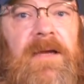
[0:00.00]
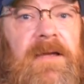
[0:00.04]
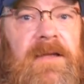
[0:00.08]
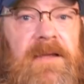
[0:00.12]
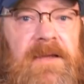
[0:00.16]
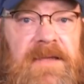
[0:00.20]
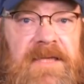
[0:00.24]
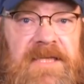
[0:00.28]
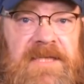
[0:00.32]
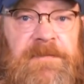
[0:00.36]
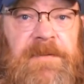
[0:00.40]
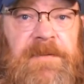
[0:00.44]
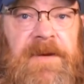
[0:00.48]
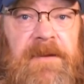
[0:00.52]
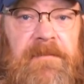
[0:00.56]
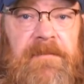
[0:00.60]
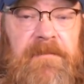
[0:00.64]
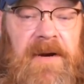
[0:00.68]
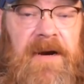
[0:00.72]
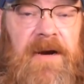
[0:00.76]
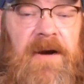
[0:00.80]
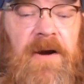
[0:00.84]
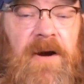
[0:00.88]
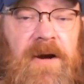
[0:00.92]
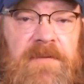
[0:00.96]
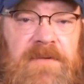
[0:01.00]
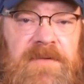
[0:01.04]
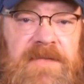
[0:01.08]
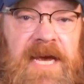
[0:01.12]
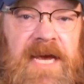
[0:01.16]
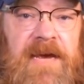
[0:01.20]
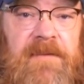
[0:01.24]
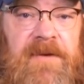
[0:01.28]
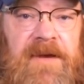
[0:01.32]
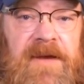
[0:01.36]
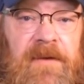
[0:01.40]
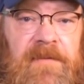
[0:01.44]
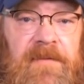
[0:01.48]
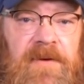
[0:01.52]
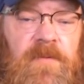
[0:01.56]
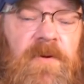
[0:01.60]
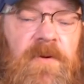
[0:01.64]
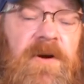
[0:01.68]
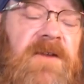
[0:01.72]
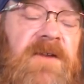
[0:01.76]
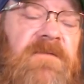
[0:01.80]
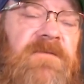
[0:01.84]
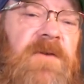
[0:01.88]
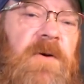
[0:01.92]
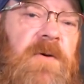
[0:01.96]
This being Bearing Arms, Cam and Company, we're
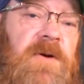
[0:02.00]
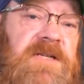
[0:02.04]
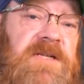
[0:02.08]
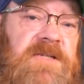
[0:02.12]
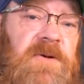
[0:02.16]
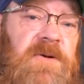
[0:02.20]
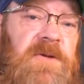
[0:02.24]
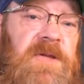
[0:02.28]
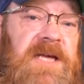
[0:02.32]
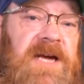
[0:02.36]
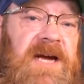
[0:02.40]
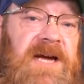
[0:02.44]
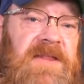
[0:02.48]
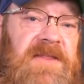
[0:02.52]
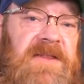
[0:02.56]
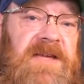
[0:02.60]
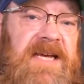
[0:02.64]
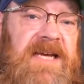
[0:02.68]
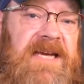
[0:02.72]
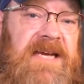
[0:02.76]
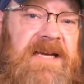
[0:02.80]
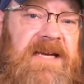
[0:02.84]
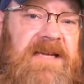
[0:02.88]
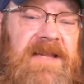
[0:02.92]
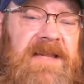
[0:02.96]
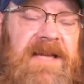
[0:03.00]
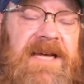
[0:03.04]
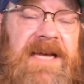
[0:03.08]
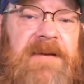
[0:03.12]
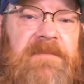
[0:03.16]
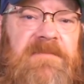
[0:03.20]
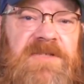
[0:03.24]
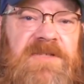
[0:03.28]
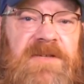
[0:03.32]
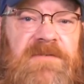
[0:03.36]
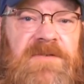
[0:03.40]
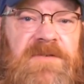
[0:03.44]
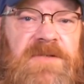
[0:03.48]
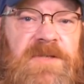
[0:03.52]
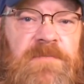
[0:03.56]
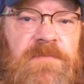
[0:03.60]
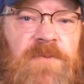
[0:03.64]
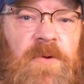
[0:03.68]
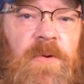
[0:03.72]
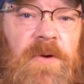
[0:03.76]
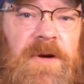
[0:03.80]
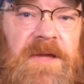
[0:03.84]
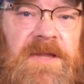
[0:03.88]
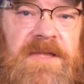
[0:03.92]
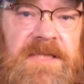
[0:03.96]
going to focus only on the claims of
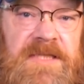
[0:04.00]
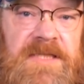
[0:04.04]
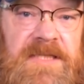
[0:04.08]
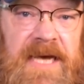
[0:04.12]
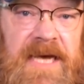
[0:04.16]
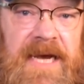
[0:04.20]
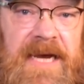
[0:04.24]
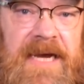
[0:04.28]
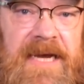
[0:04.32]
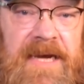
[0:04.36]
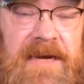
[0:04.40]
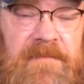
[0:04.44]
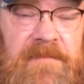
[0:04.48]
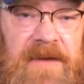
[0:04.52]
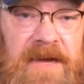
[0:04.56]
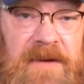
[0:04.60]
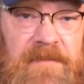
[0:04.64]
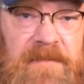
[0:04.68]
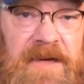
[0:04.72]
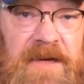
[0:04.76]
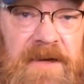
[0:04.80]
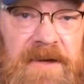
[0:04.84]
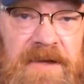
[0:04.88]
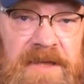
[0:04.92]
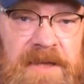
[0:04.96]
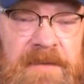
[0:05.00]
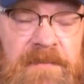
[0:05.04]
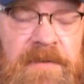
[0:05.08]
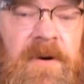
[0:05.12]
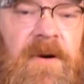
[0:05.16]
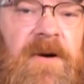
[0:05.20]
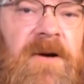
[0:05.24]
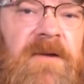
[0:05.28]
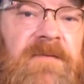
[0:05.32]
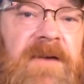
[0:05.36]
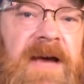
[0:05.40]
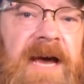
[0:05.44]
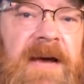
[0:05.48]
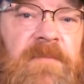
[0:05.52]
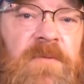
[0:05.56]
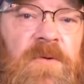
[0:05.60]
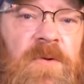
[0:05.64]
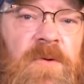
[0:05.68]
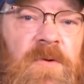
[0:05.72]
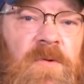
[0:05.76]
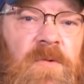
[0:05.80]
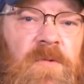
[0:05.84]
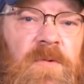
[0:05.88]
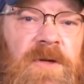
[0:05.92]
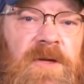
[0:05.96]
supporting the Second Amendment on the part of
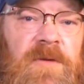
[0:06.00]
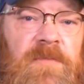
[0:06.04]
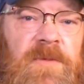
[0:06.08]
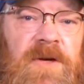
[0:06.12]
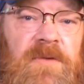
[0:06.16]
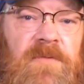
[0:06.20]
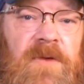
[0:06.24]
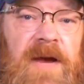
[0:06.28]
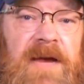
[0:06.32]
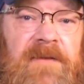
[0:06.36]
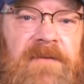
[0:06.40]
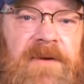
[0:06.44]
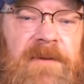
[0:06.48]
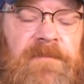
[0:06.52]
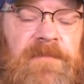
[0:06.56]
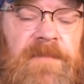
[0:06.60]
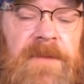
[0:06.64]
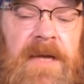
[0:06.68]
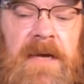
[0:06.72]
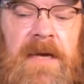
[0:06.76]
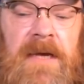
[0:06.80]
Admiral William McRaven.